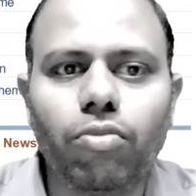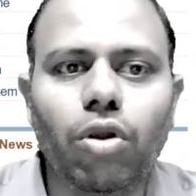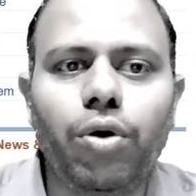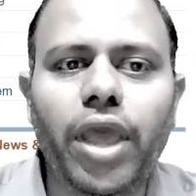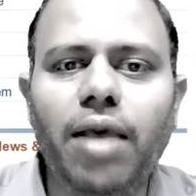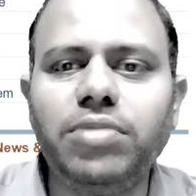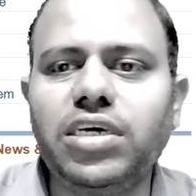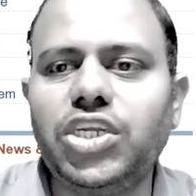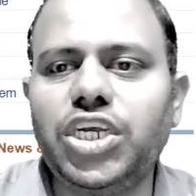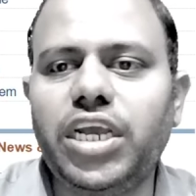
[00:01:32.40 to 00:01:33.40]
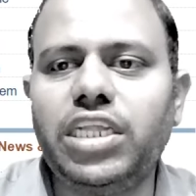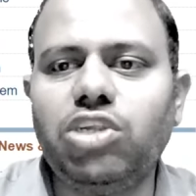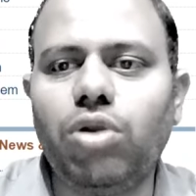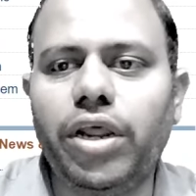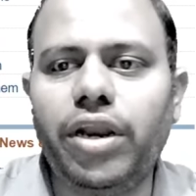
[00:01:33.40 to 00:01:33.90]
Okay, I'm searching
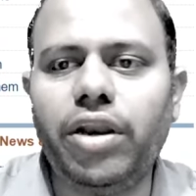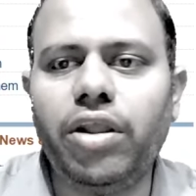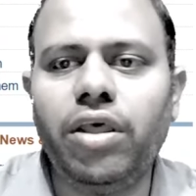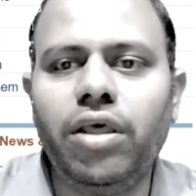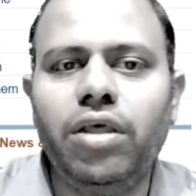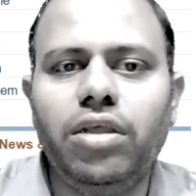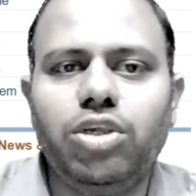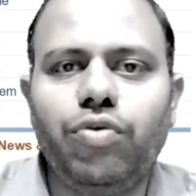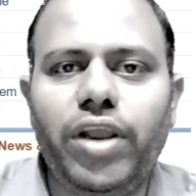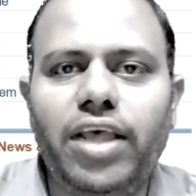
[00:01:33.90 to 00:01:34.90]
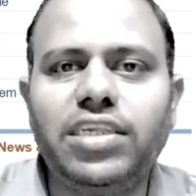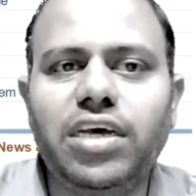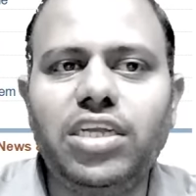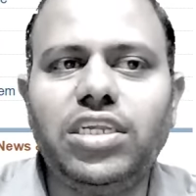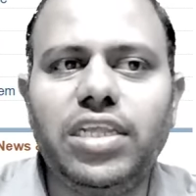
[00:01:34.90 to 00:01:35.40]
insulin. So when I
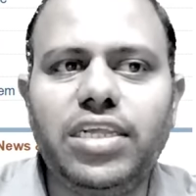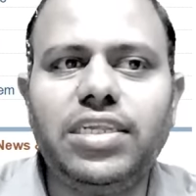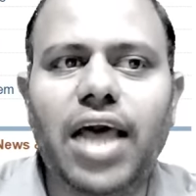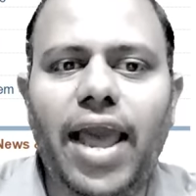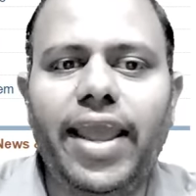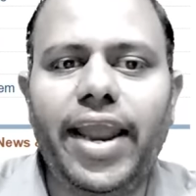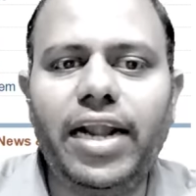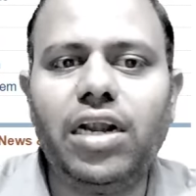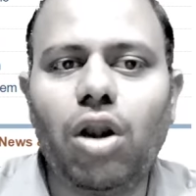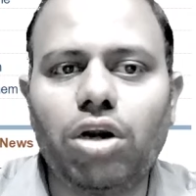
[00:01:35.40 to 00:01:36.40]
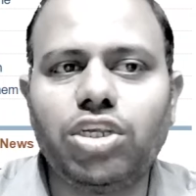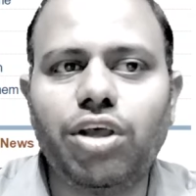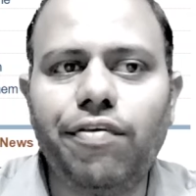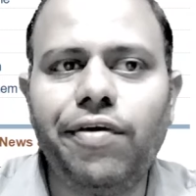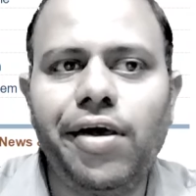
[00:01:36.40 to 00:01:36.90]
search this, I get lots
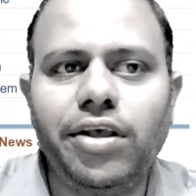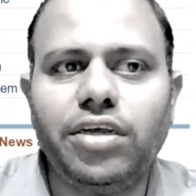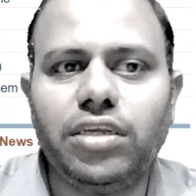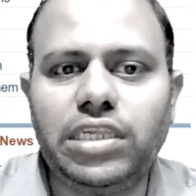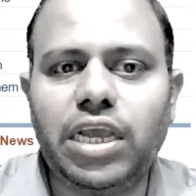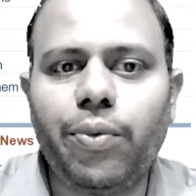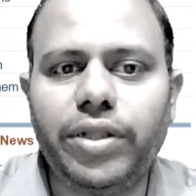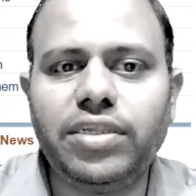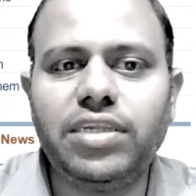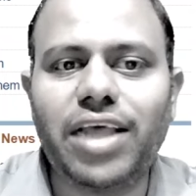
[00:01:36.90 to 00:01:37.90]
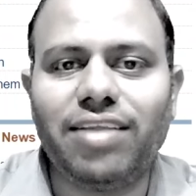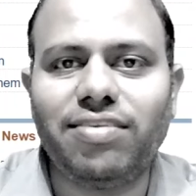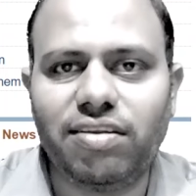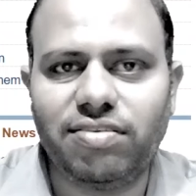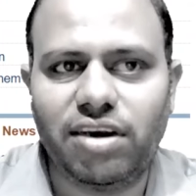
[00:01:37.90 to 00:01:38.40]
of sequences as
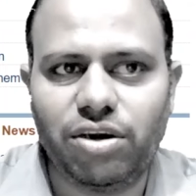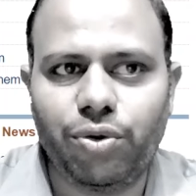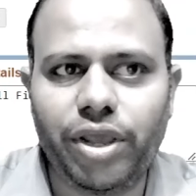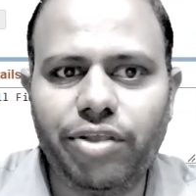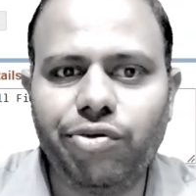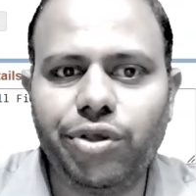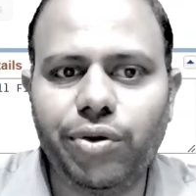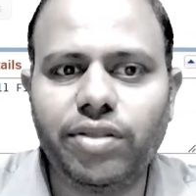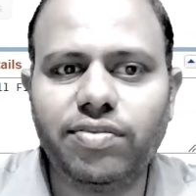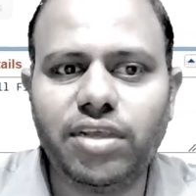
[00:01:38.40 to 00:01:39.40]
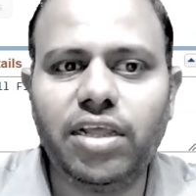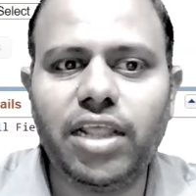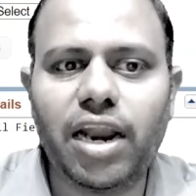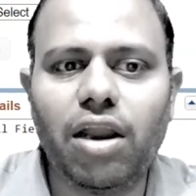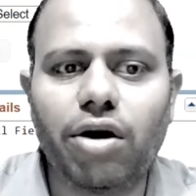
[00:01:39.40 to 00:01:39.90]
a result. Okay, so you can see
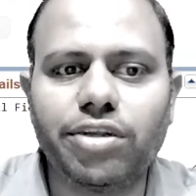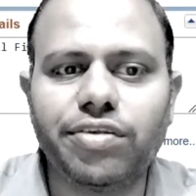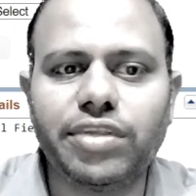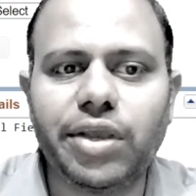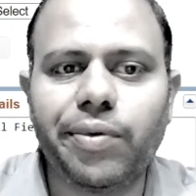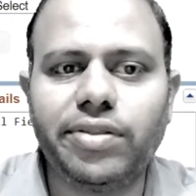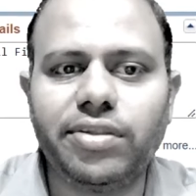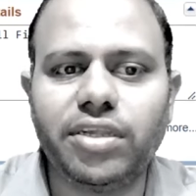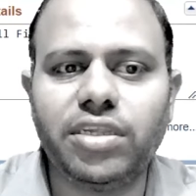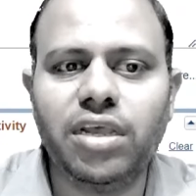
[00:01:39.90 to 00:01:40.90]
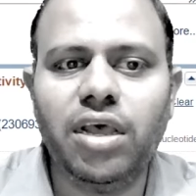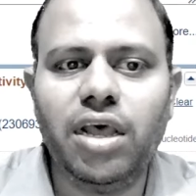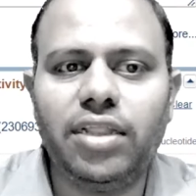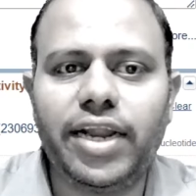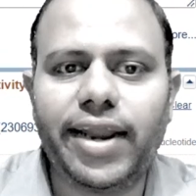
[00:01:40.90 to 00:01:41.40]
there are lots of sequences
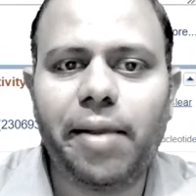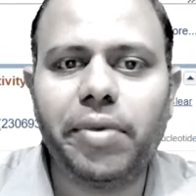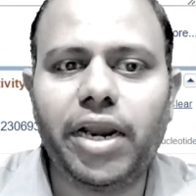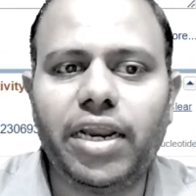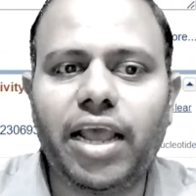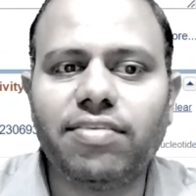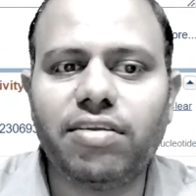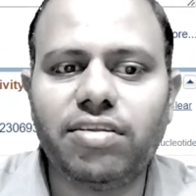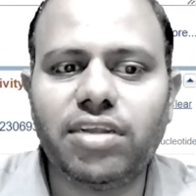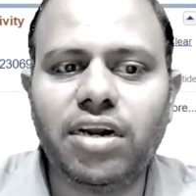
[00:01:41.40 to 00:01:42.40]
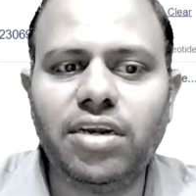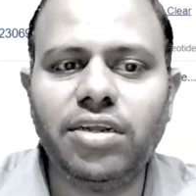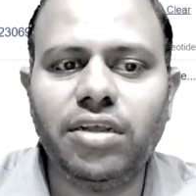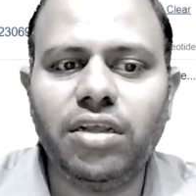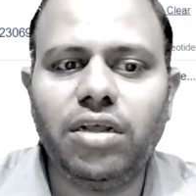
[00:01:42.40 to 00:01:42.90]
that I am getting as a result.
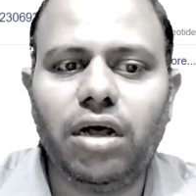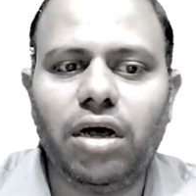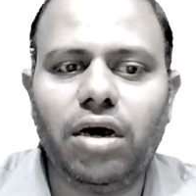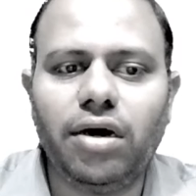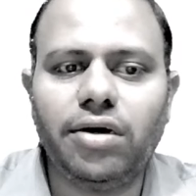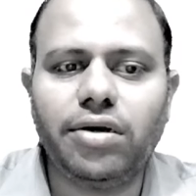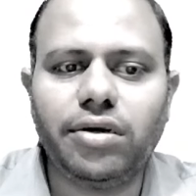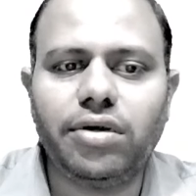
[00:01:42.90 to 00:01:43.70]
uh,